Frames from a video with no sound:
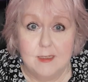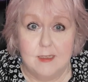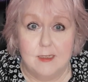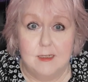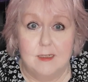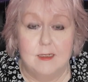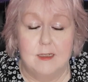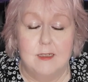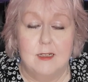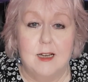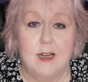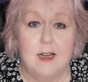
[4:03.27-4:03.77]

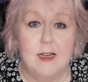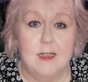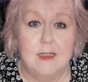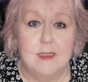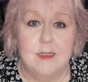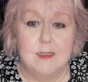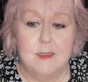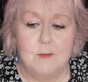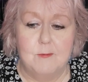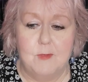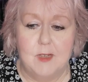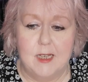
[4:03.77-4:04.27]
I
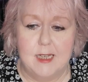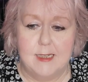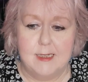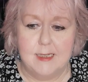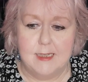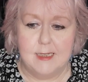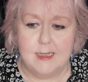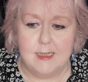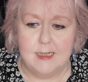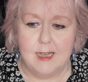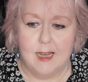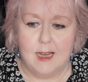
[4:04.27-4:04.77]
had a
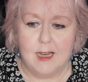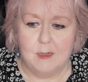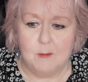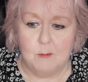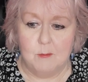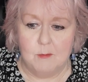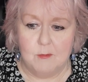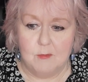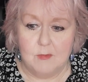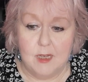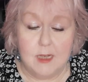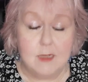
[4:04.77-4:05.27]
very
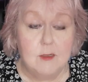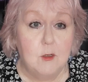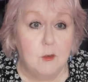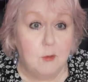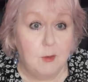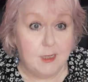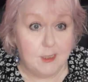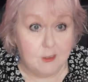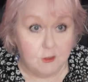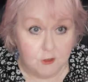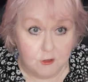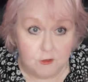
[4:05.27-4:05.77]

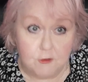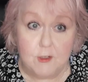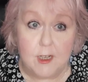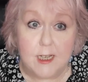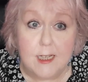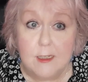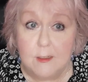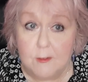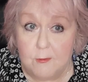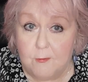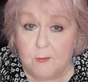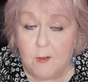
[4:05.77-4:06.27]
quite a
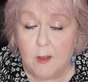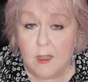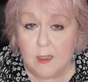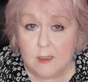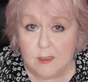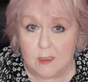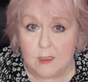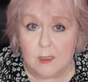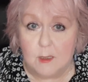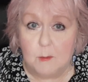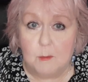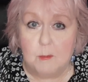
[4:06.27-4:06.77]
strict
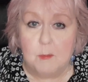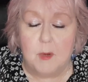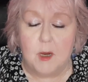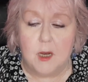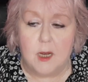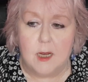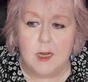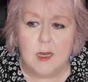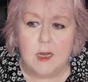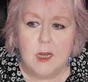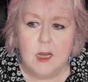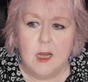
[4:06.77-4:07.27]
father,
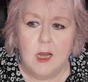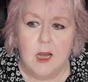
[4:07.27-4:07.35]
but